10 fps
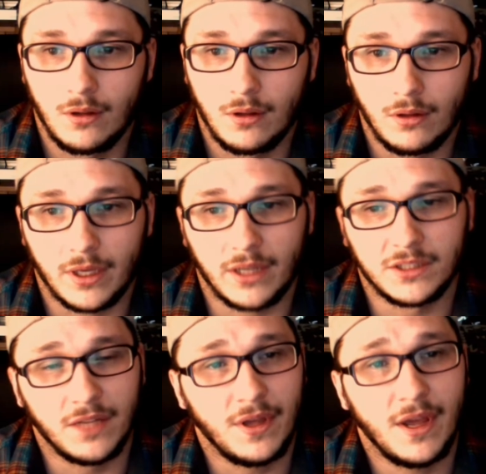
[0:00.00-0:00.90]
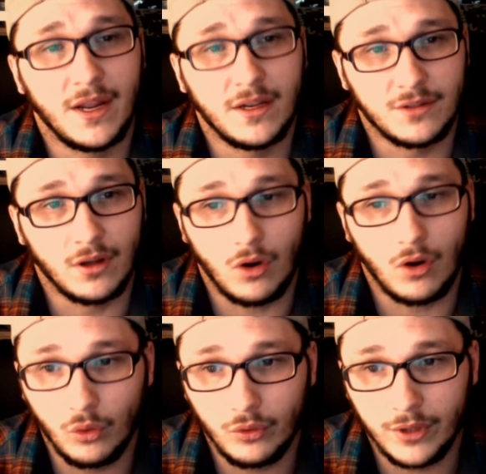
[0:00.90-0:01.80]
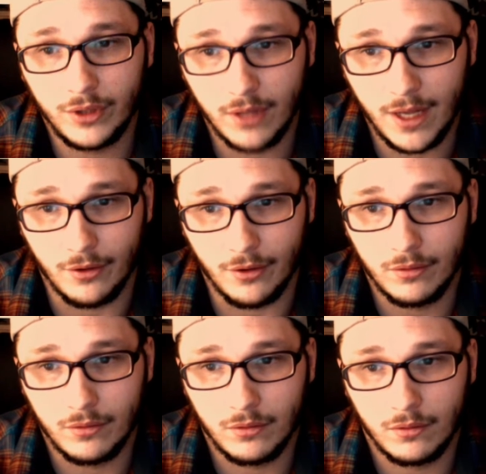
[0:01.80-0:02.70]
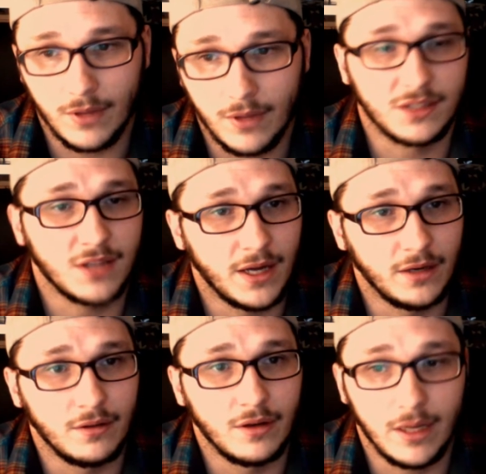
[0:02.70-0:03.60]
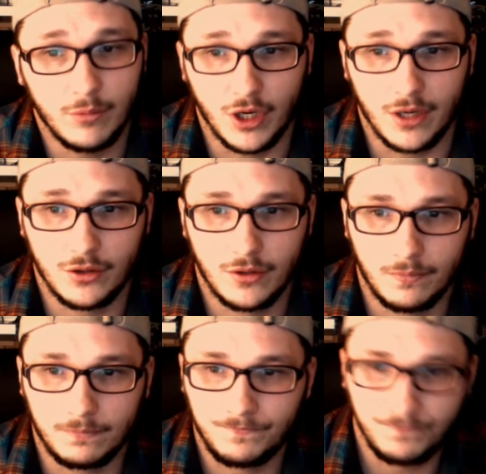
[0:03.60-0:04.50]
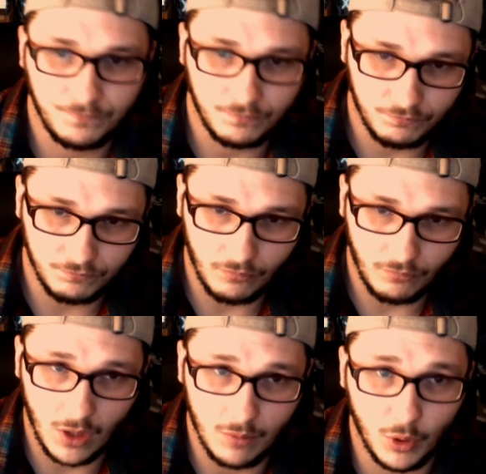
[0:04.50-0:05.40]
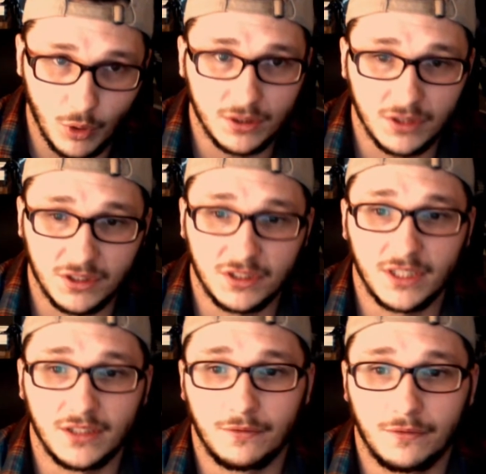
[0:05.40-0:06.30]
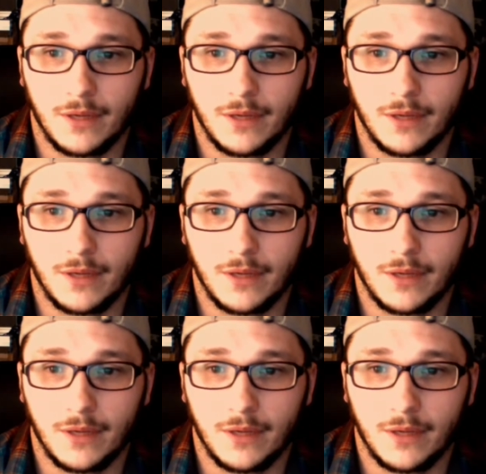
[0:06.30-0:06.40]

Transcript: Like I said, the hey is the only letter that is added in the name change. But what does it signify?